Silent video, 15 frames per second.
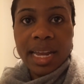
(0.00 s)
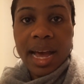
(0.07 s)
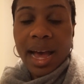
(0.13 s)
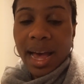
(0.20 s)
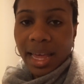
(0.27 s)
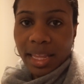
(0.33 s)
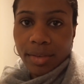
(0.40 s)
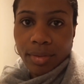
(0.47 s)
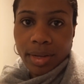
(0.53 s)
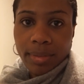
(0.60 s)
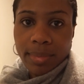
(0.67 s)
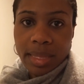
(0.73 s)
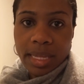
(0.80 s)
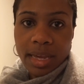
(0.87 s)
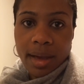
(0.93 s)
Highly
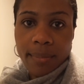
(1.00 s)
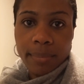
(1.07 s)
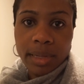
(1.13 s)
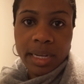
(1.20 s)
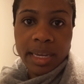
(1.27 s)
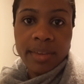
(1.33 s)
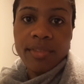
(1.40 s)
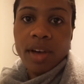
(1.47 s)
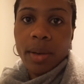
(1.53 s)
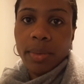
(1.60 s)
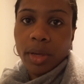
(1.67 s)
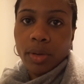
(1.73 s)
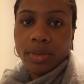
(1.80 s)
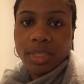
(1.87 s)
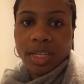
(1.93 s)
recommend the company.
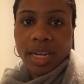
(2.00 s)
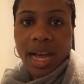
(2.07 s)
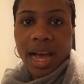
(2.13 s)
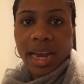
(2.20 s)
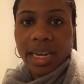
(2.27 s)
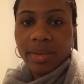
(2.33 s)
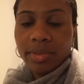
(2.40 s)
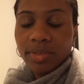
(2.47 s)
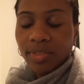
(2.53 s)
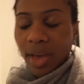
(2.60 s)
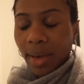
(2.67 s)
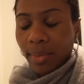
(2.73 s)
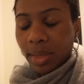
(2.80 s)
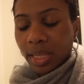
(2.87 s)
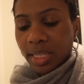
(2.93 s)
Fabio is our guide. He was
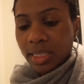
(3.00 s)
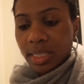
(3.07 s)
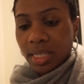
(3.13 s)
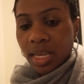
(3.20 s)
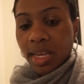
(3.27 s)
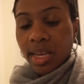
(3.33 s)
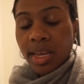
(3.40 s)
fabulous.